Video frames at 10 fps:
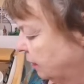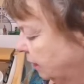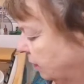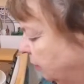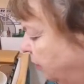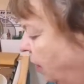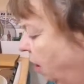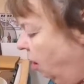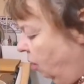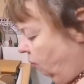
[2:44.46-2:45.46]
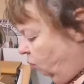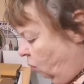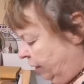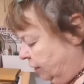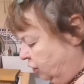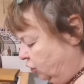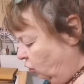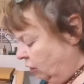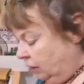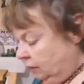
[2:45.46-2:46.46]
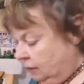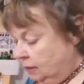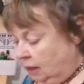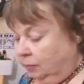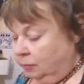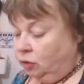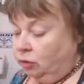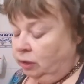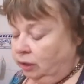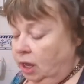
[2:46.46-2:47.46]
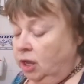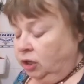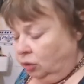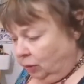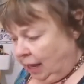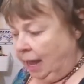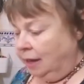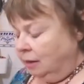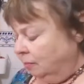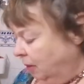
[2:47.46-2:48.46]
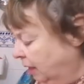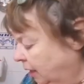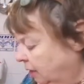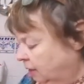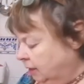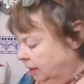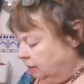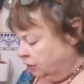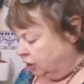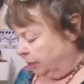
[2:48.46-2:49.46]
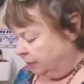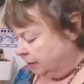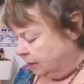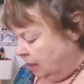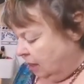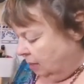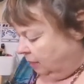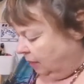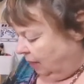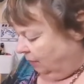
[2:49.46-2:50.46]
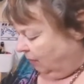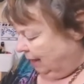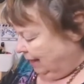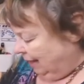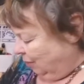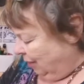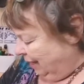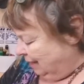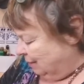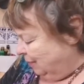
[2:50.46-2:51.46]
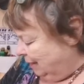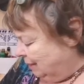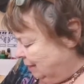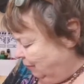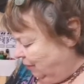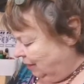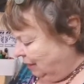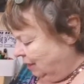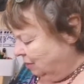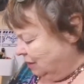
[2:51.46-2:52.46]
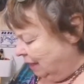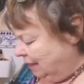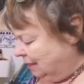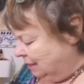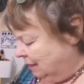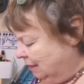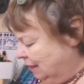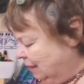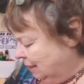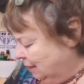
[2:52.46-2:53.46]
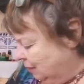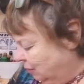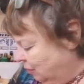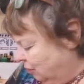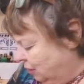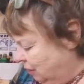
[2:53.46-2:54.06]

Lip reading: is a bar of white chocolate type chocolate. You can buy the little chips, but I find they're quite expensive and they don't taste nearly so good.